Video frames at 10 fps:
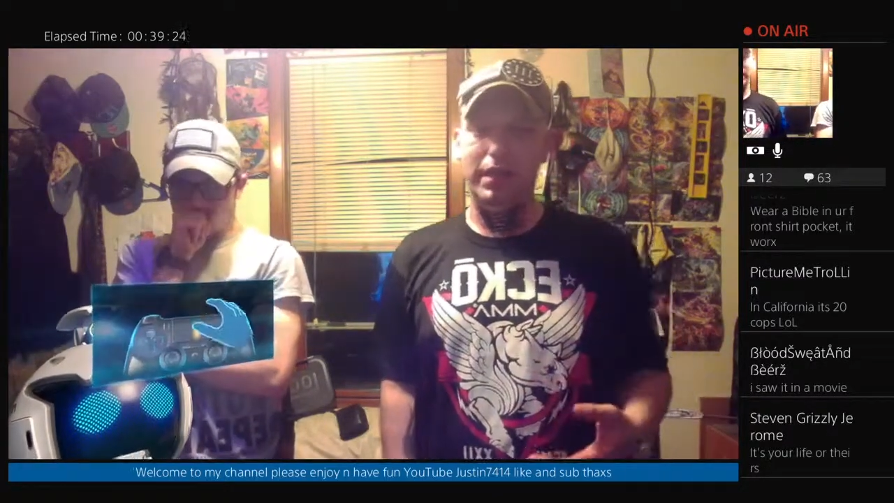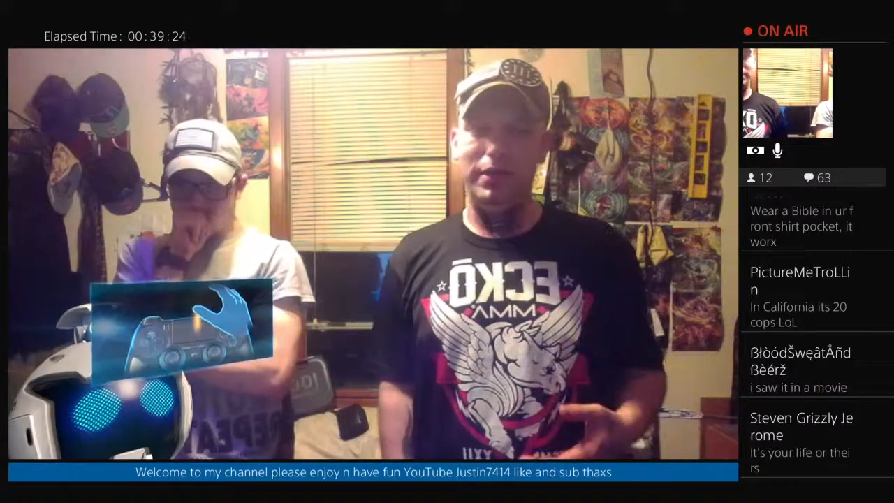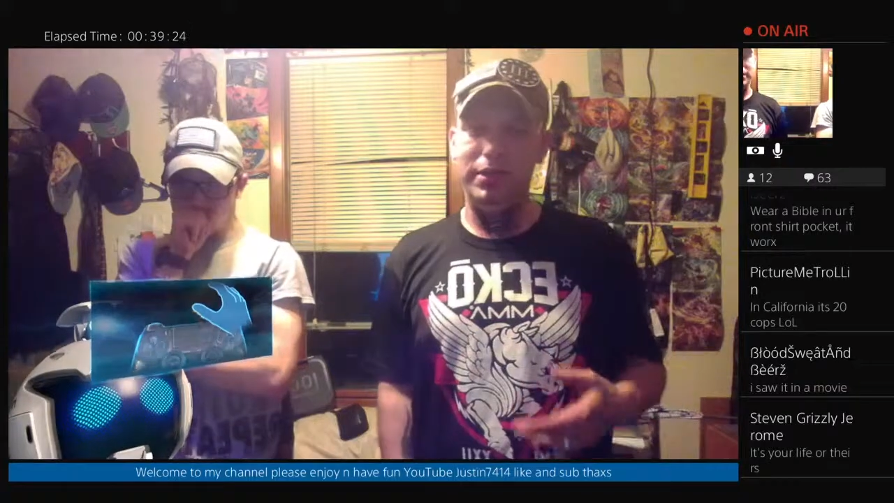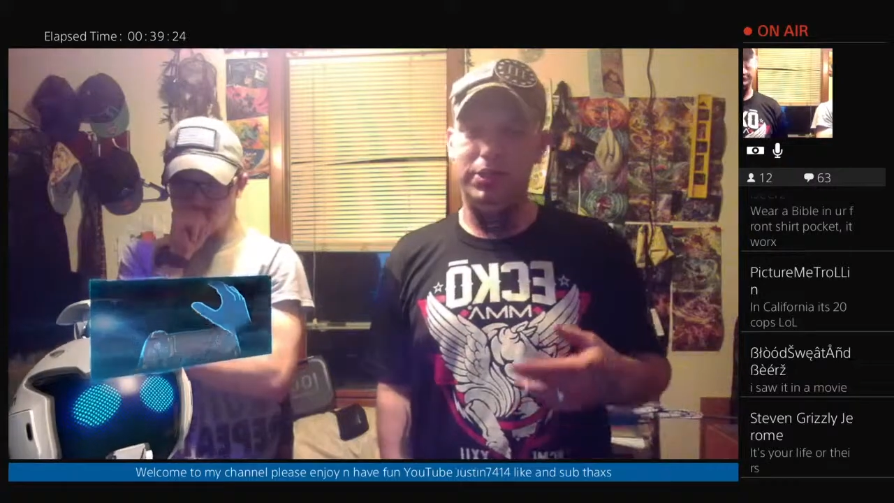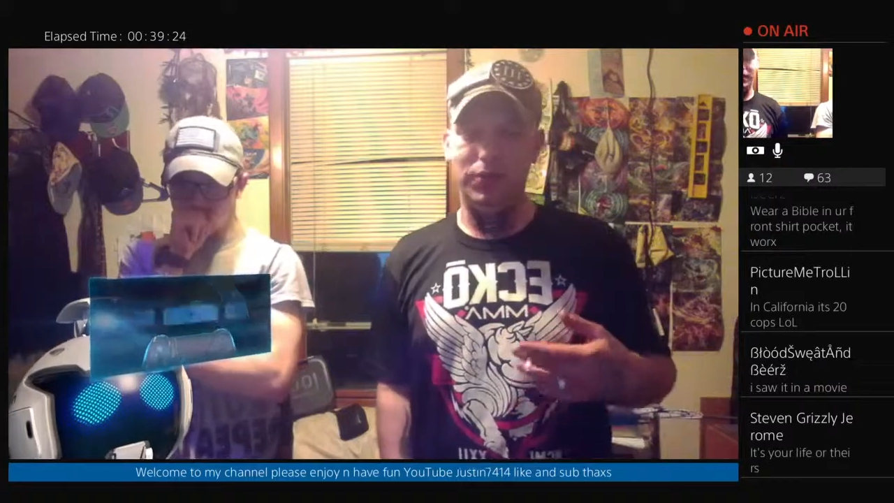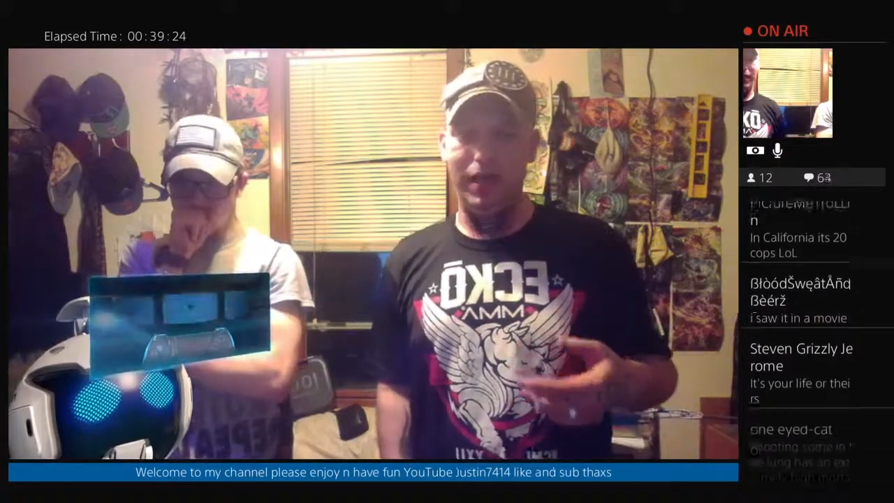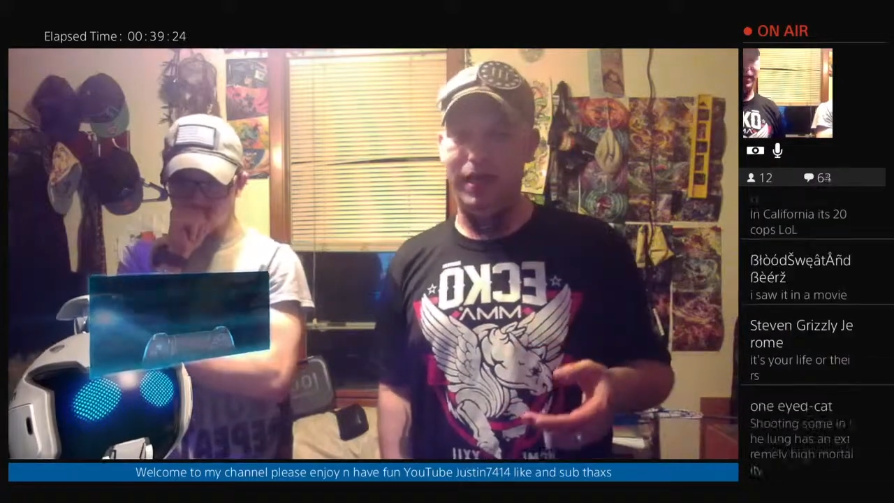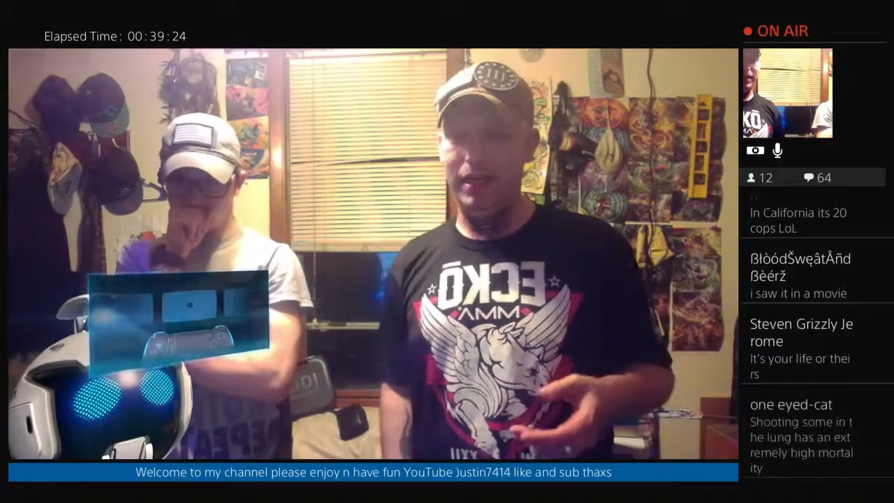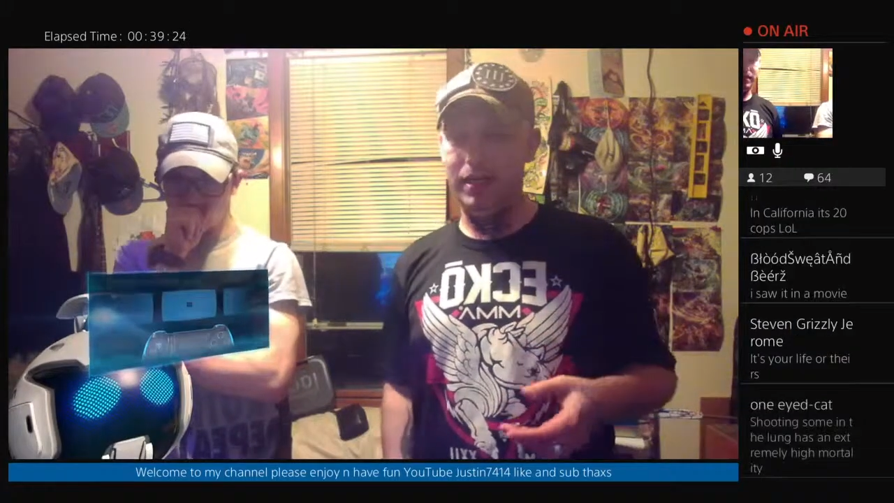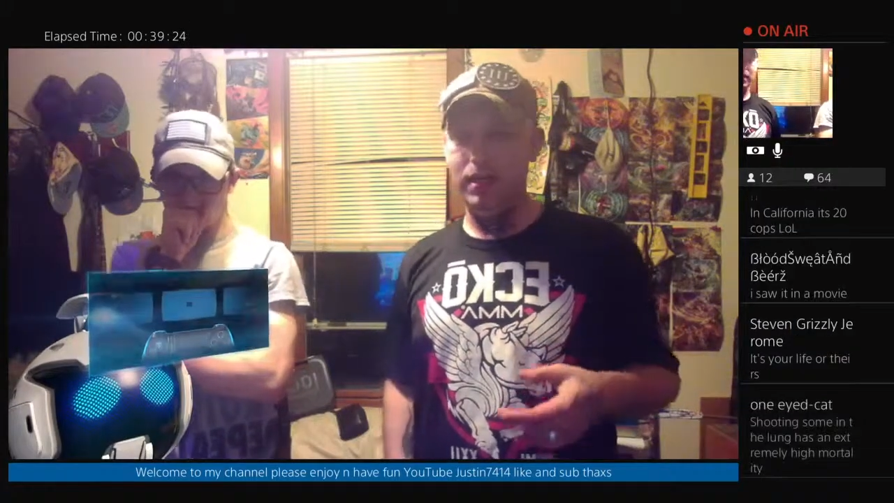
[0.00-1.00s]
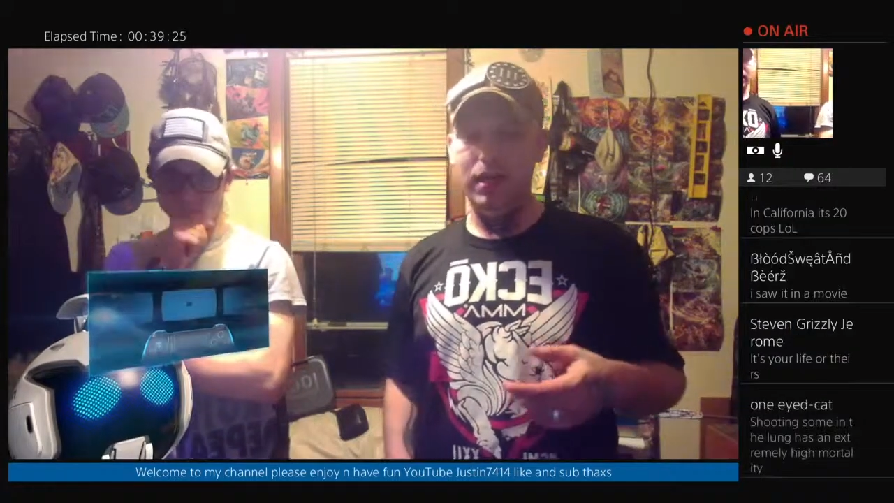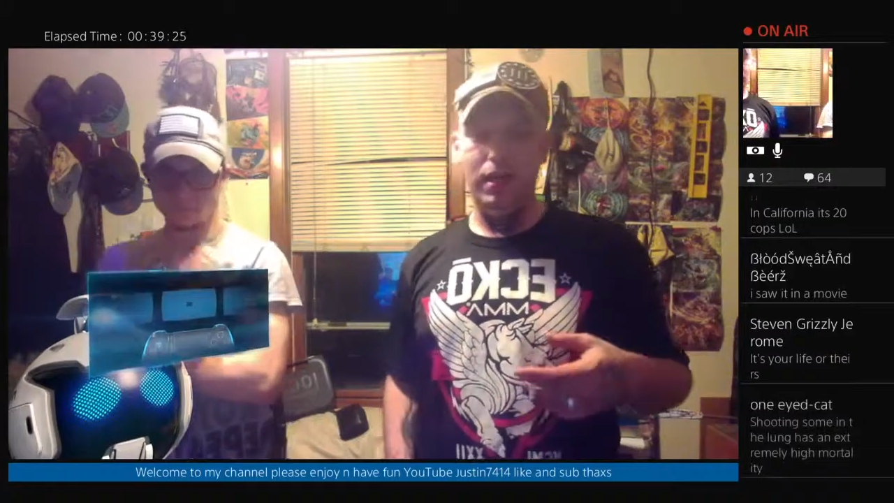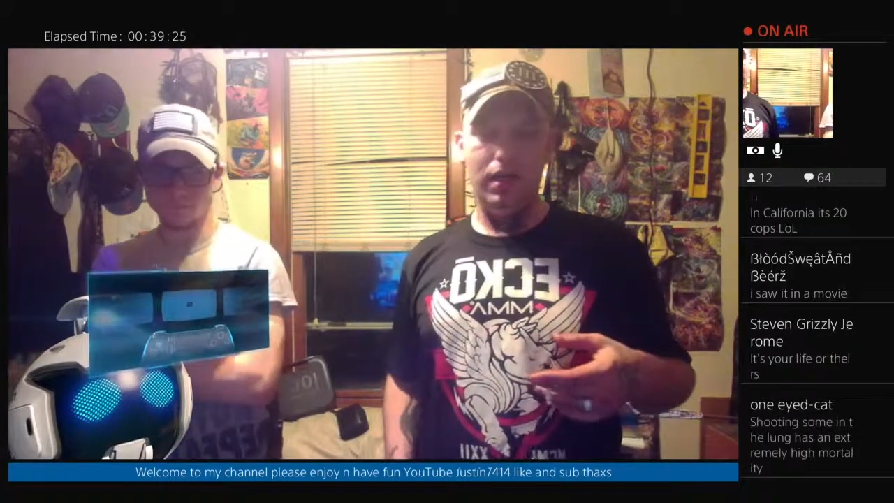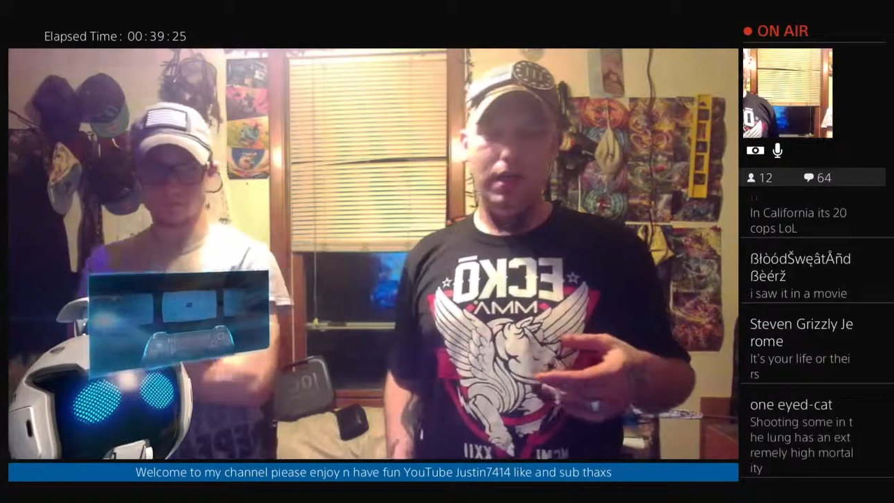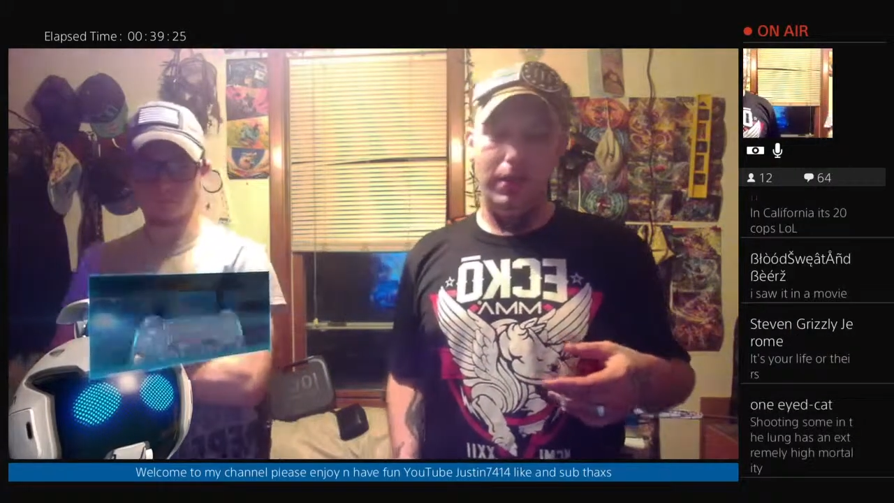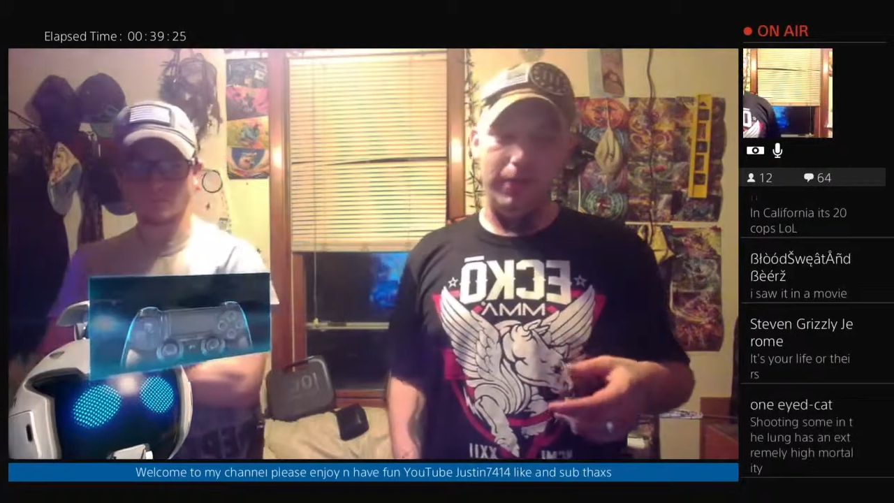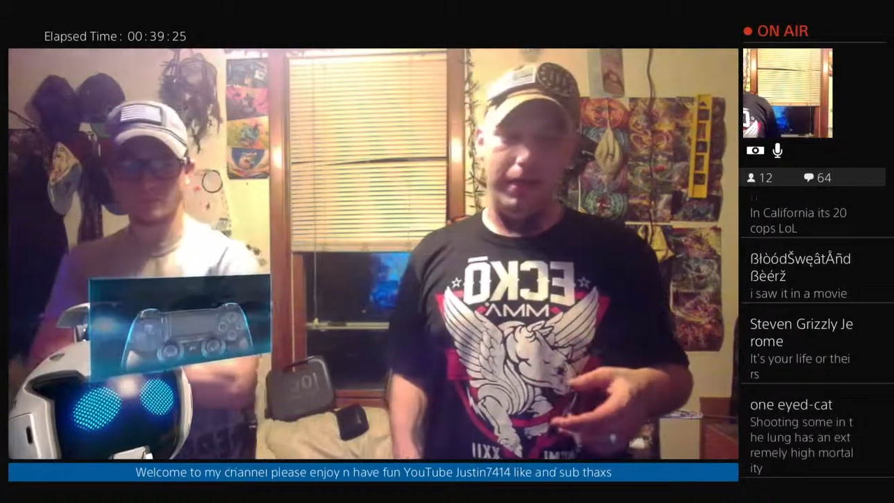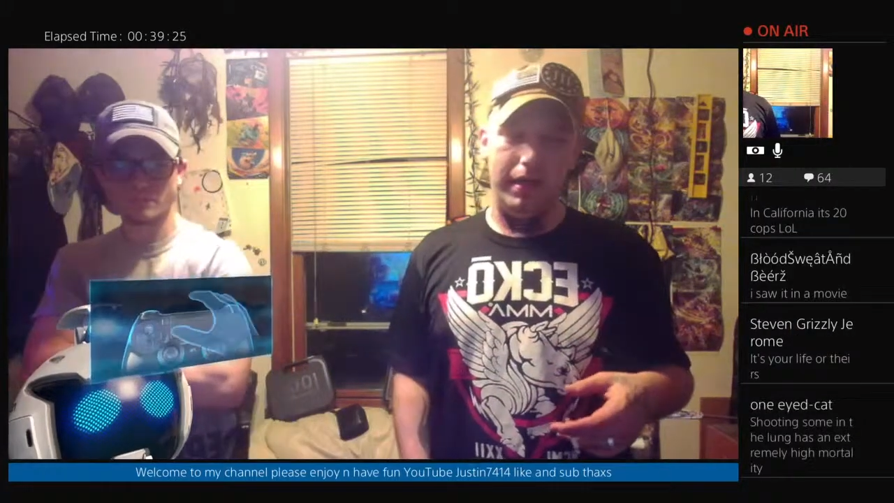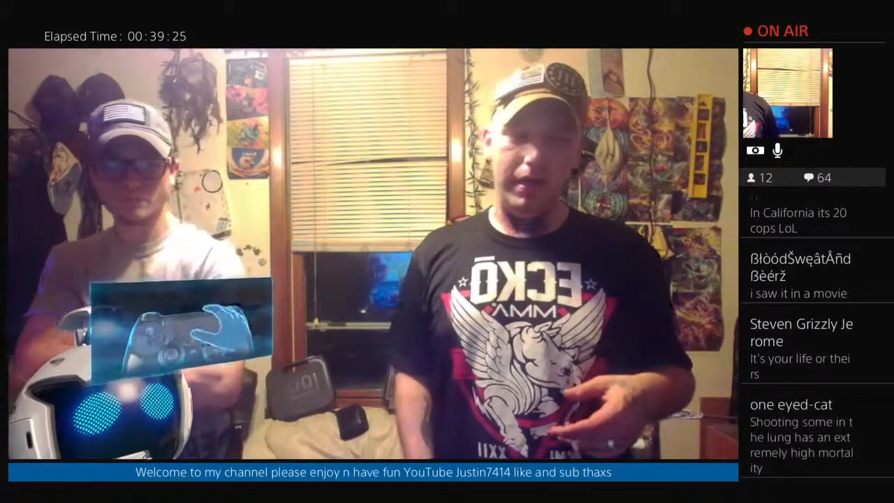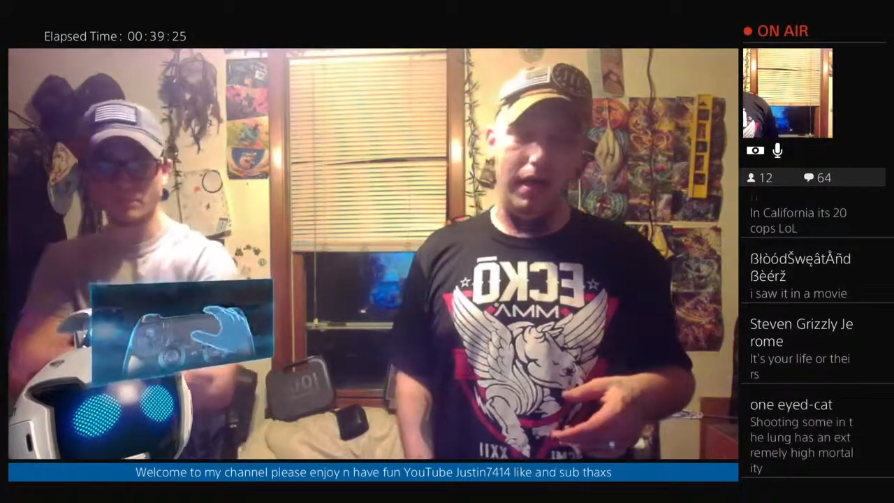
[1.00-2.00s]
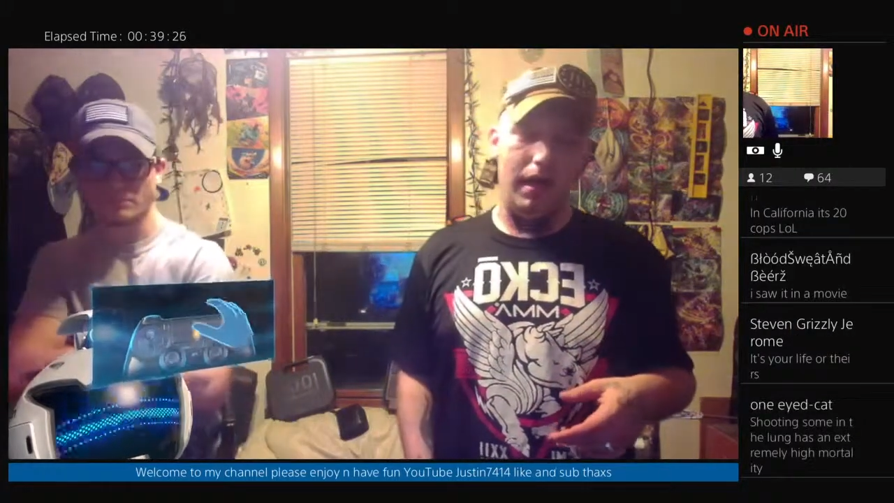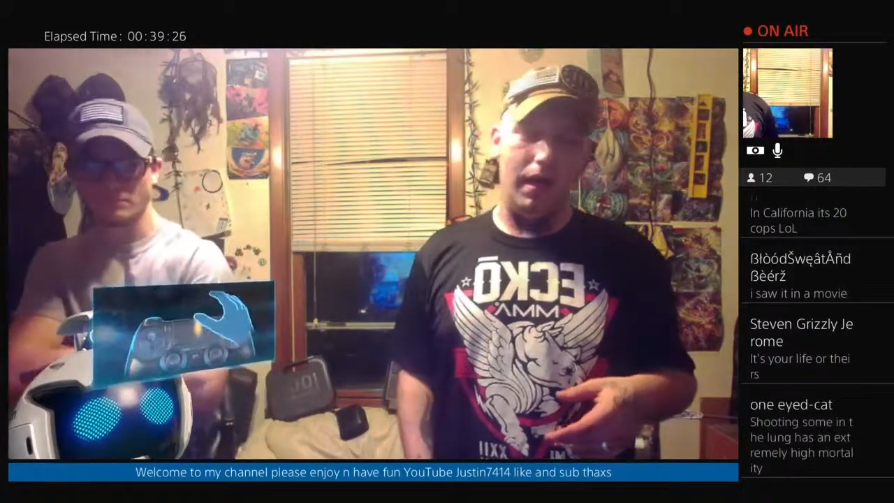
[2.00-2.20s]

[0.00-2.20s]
We train. We